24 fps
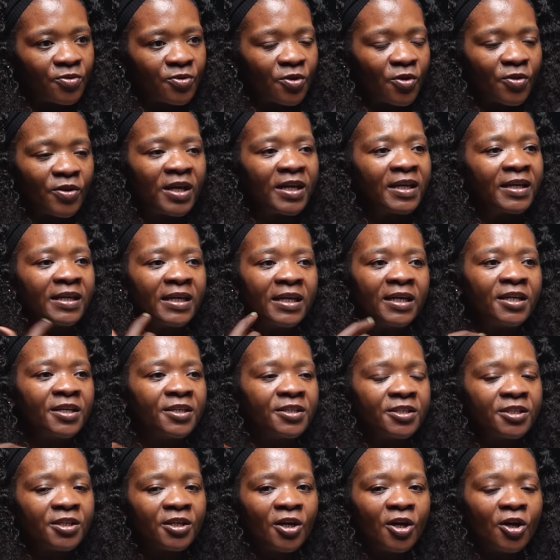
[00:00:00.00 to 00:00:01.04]
So the
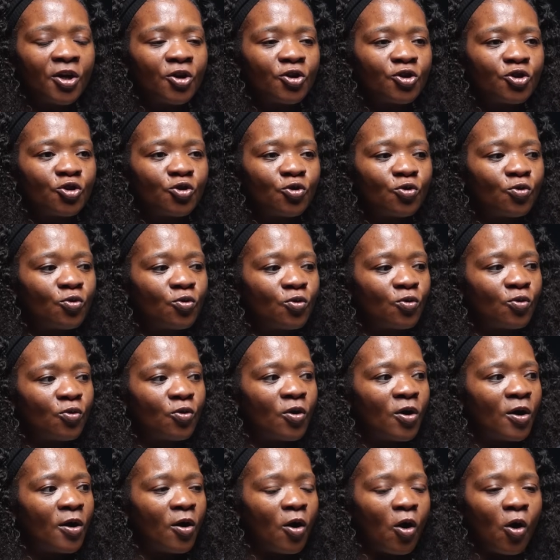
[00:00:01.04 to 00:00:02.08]
need to
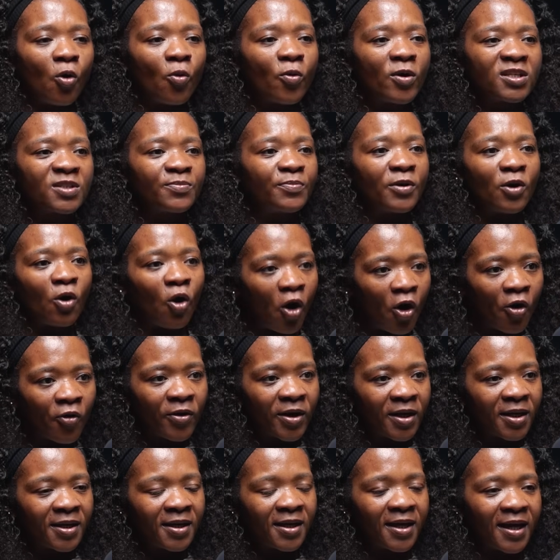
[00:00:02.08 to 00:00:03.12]
always be
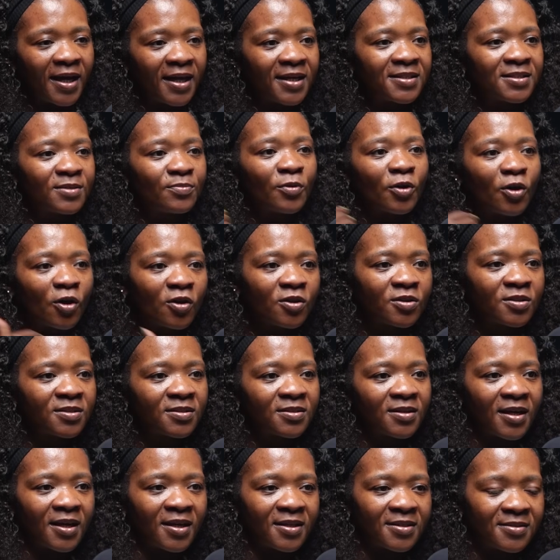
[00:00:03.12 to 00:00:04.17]
whoring, it's
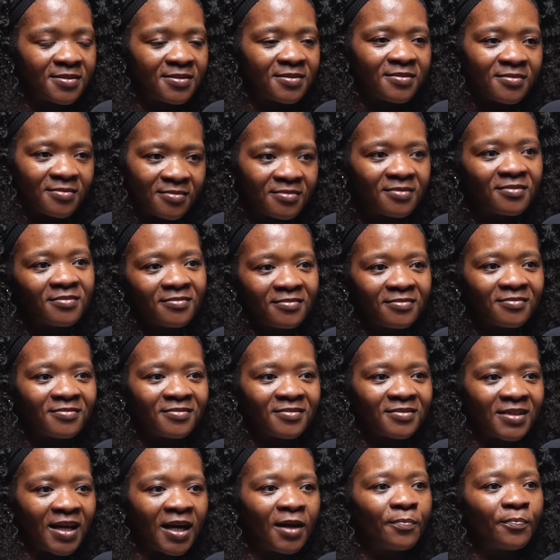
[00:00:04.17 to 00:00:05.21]
because it's
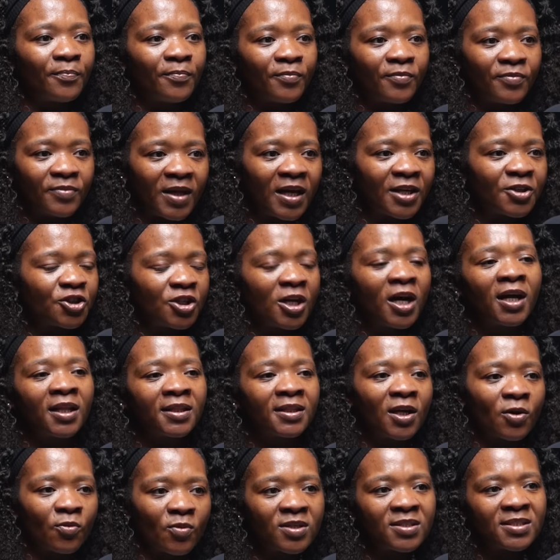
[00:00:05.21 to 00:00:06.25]
that
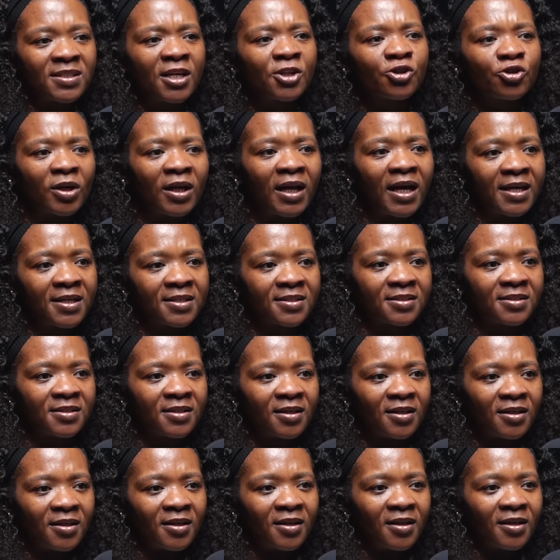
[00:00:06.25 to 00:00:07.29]
child that was
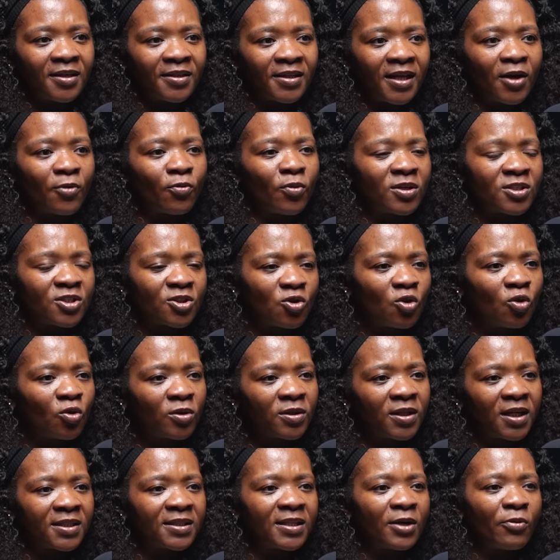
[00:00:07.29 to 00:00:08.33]
sexualized, that was
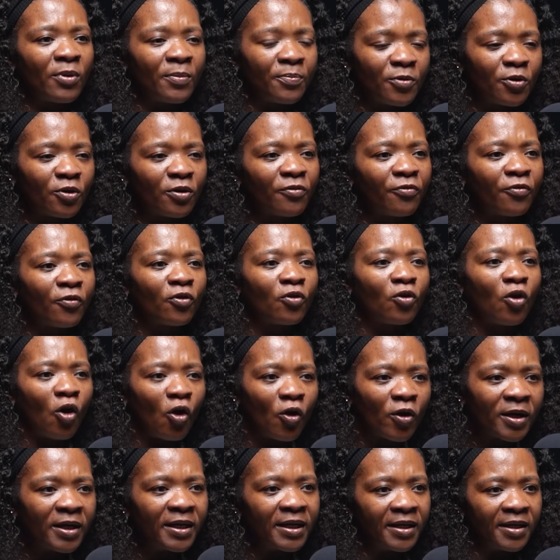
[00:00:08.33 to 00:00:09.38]
told that they were beautiful
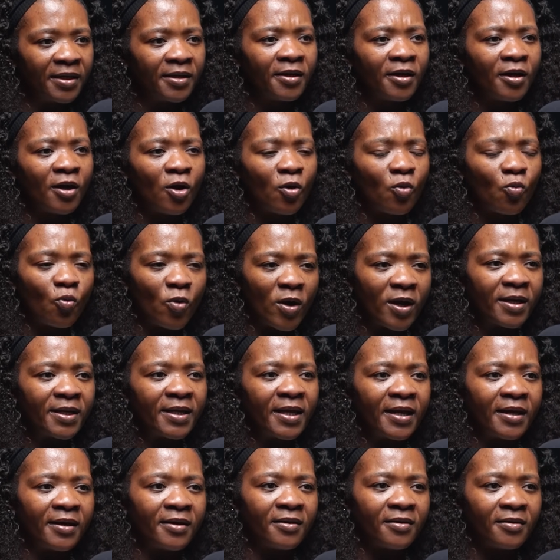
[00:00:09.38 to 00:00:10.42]
only when
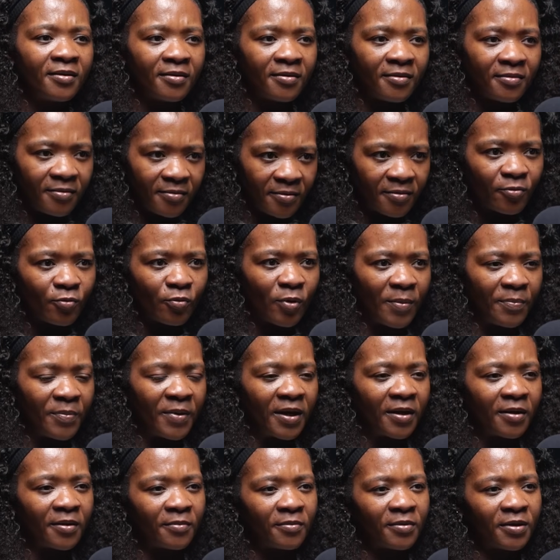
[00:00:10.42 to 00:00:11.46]
they were
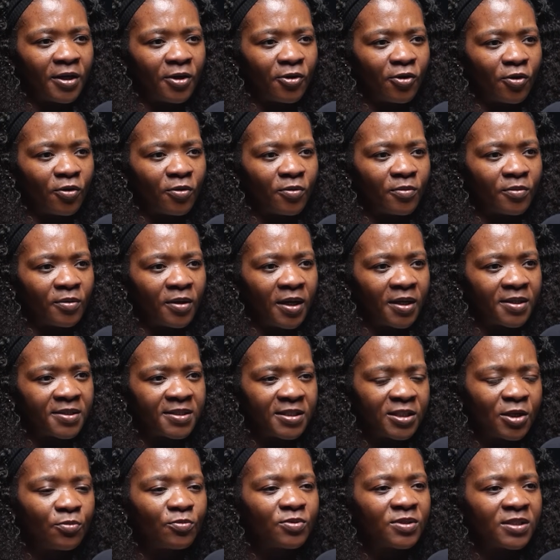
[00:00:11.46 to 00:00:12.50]
being,
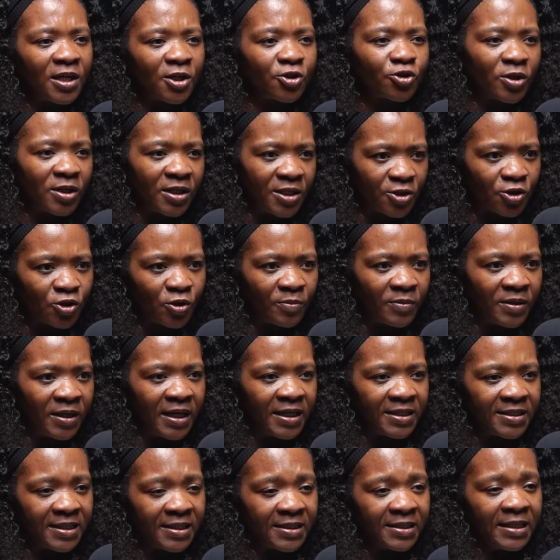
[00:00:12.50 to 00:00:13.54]
sexually
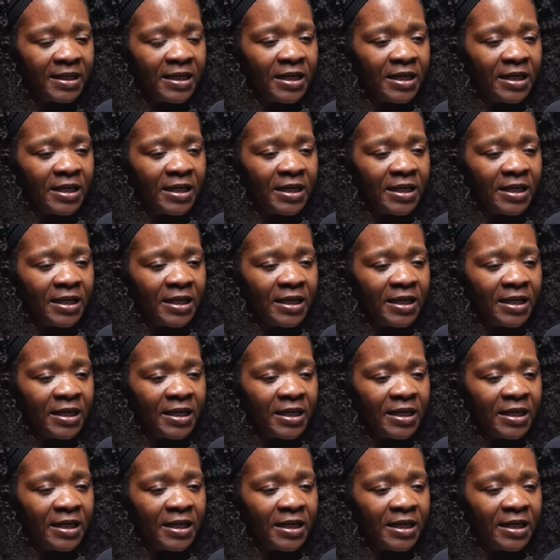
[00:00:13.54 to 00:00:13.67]
stimulated.